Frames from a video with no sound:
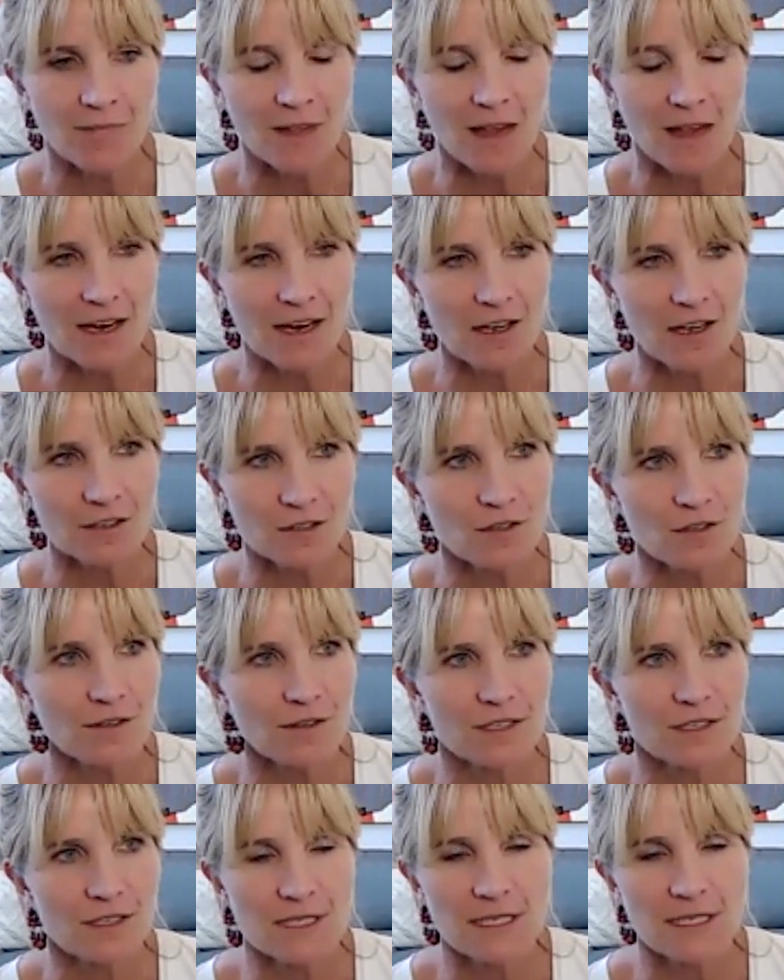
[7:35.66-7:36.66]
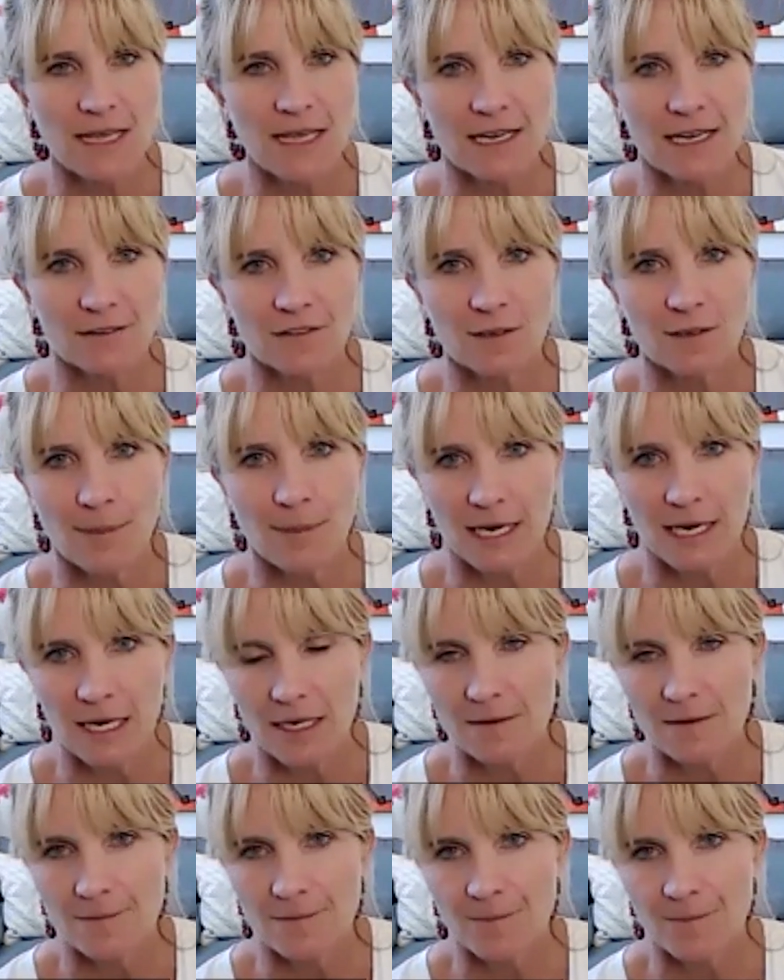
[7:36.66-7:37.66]
I also know there's a lot of
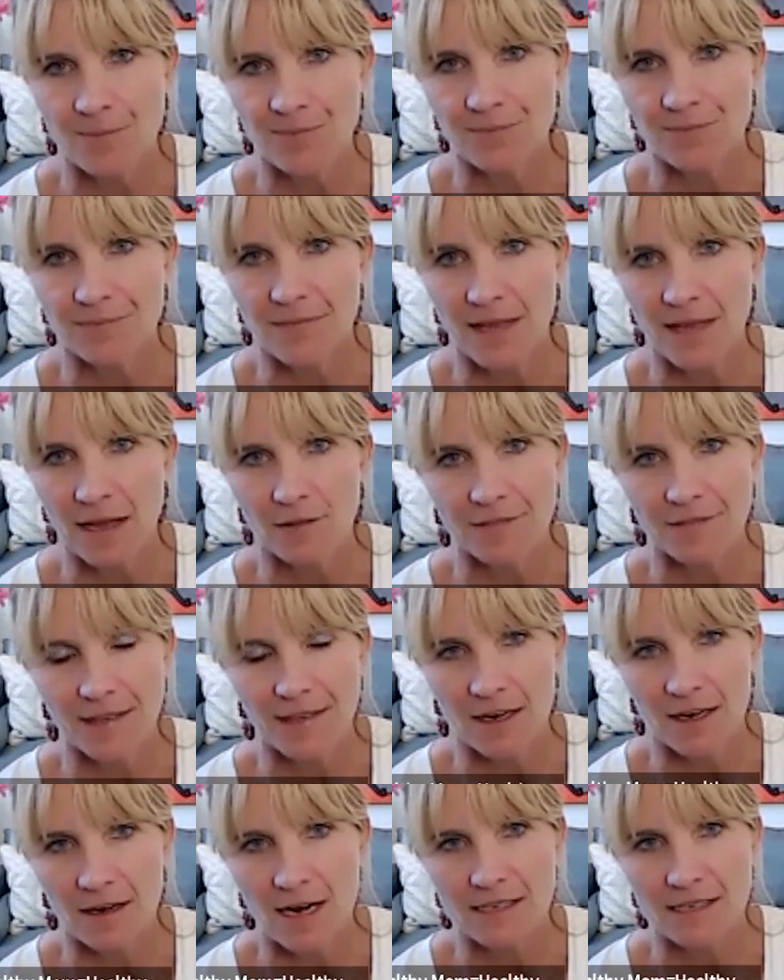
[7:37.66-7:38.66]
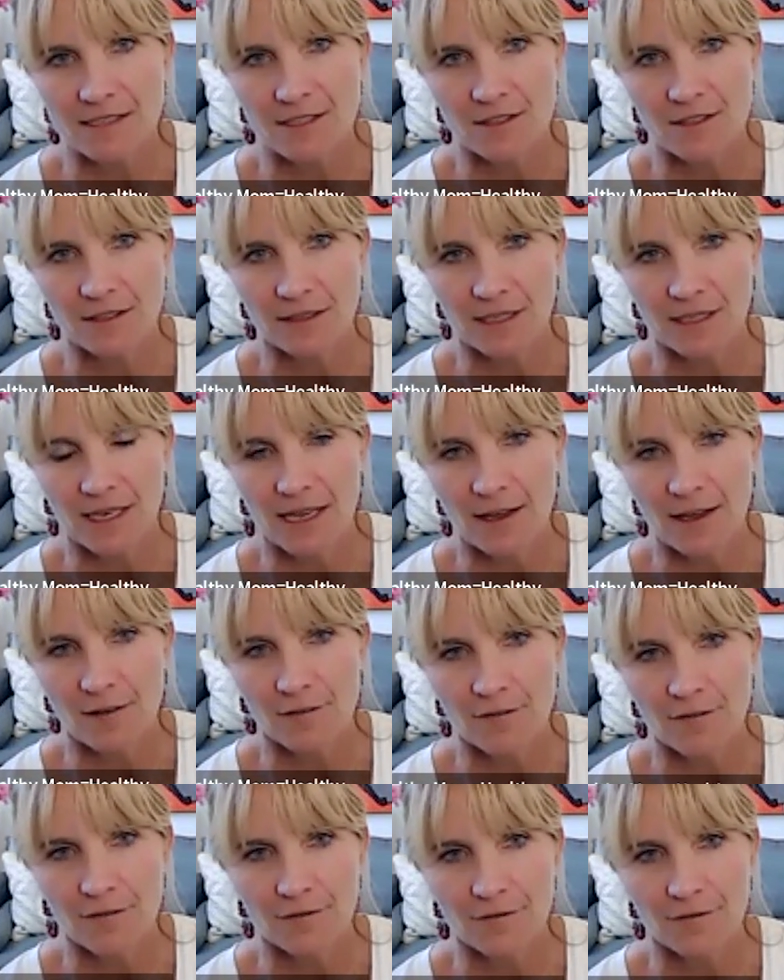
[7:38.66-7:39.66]
debate out there. I certainly
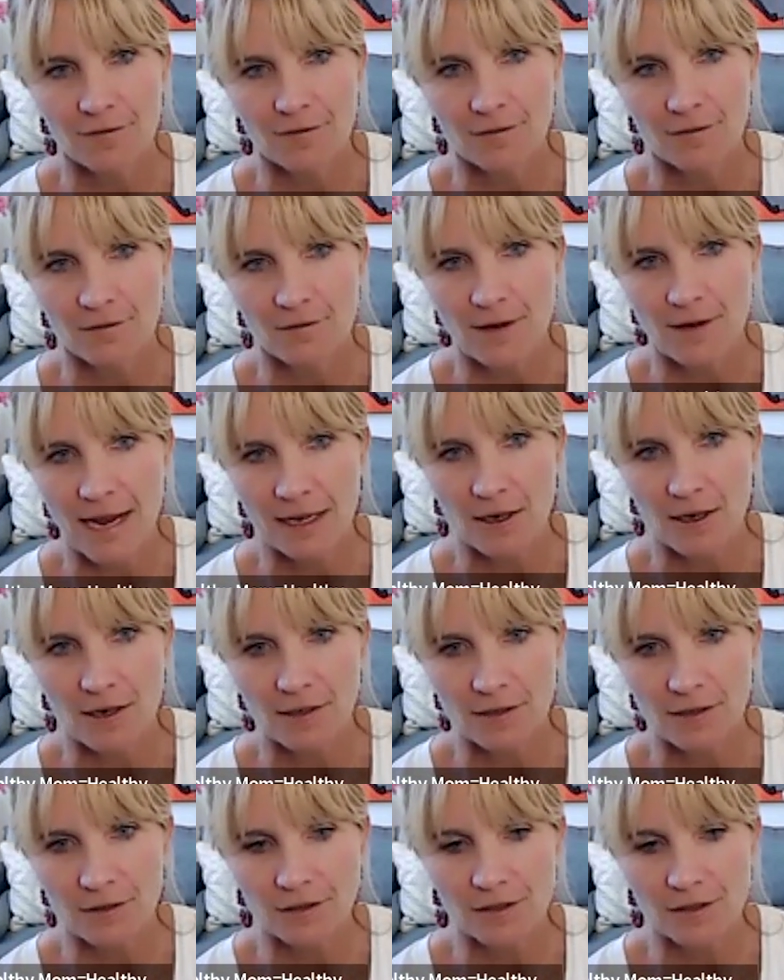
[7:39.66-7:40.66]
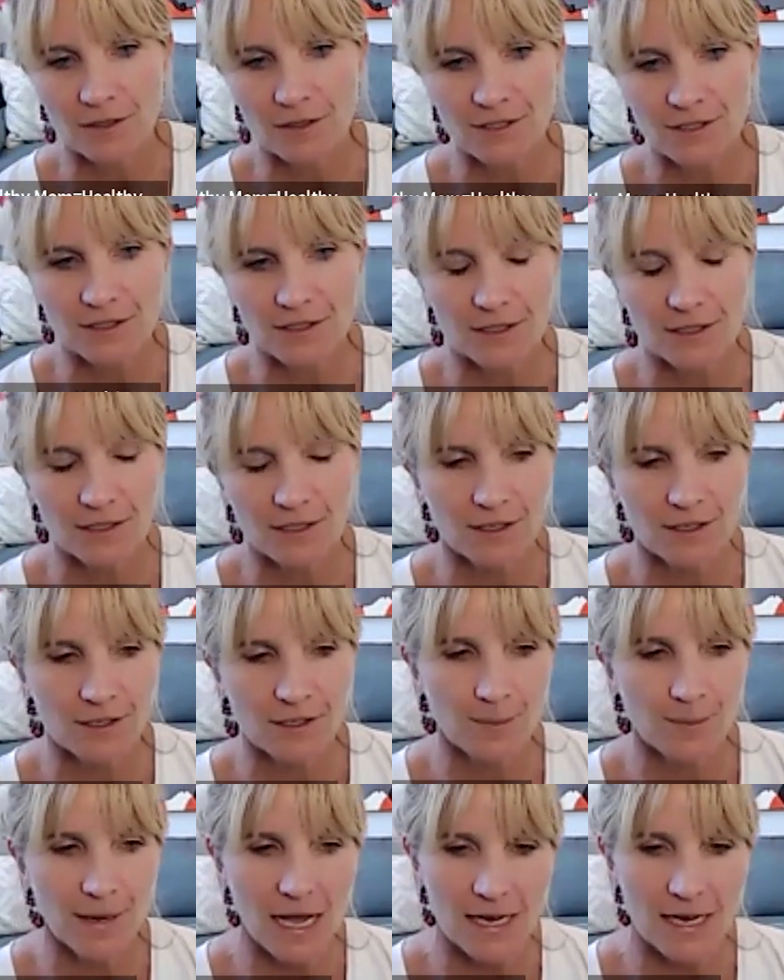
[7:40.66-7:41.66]
have read articles or
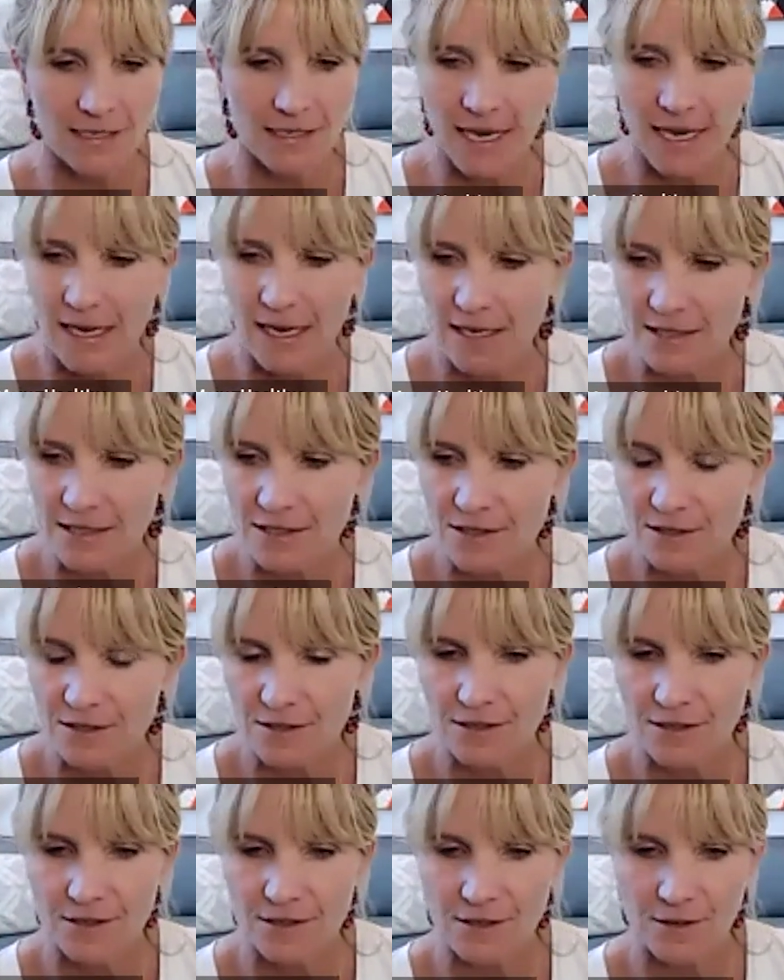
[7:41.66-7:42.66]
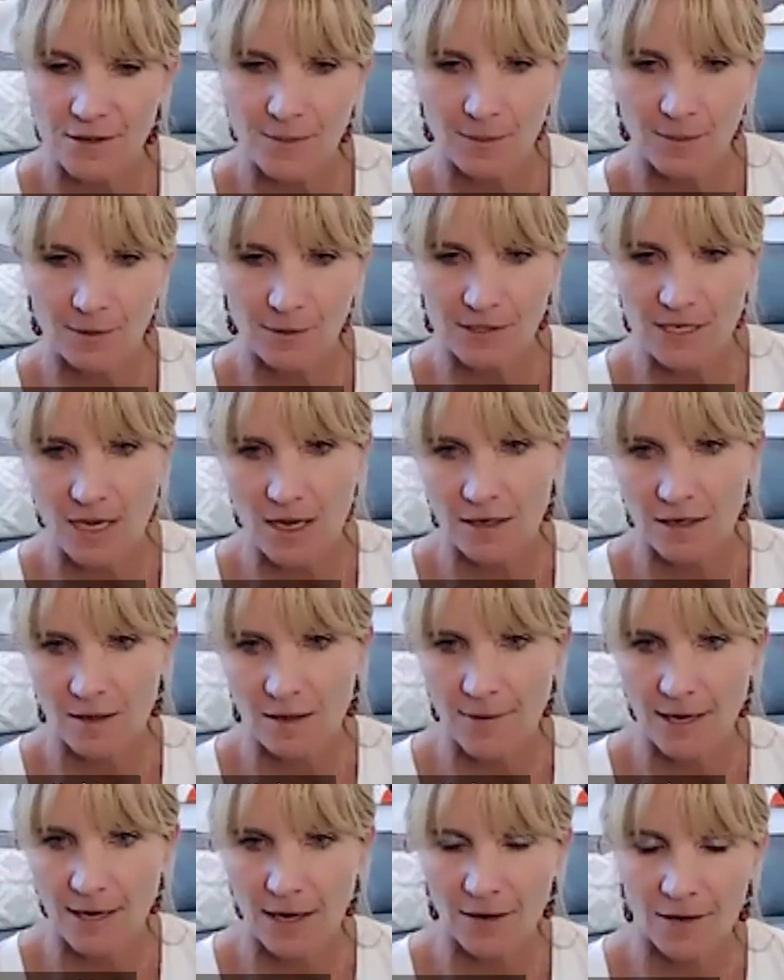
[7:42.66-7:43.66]
heard podcasts or heard people talk
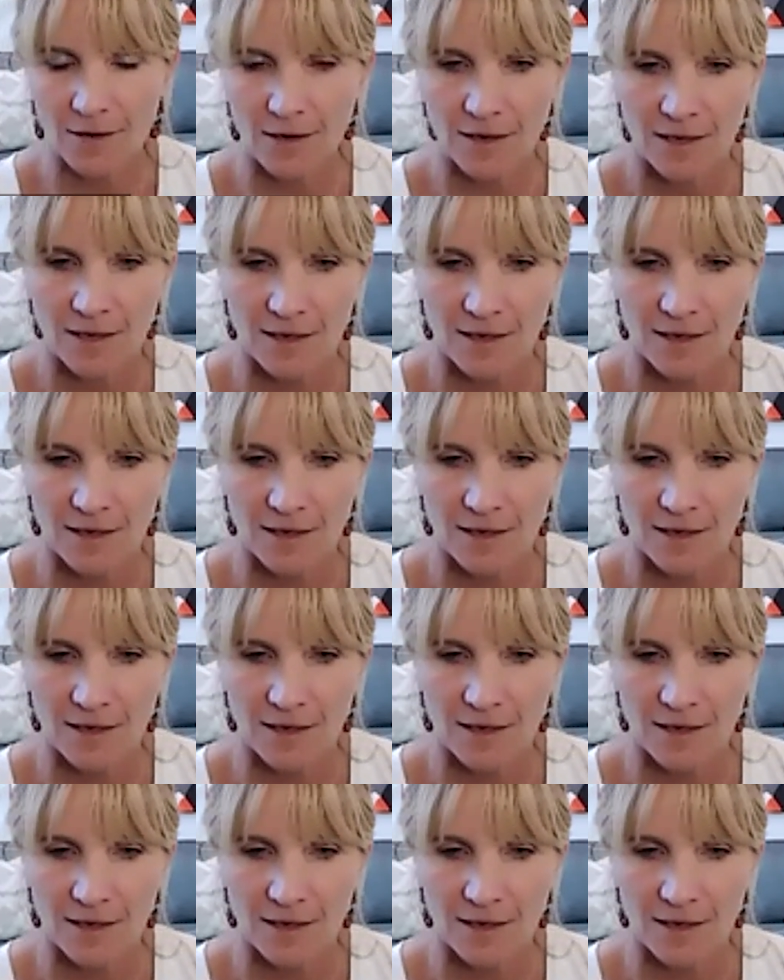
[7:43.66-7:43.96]
about